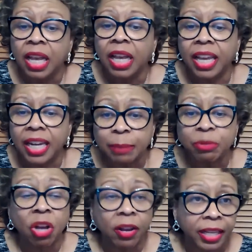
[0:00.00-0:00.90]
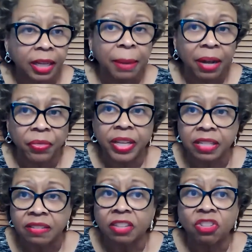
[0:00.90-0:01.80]
And I'm talking about
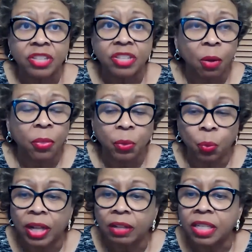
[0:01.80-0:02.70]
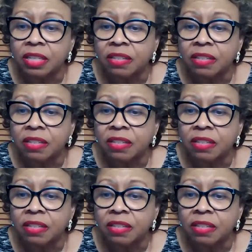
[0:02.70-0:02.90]
things such as health and wellness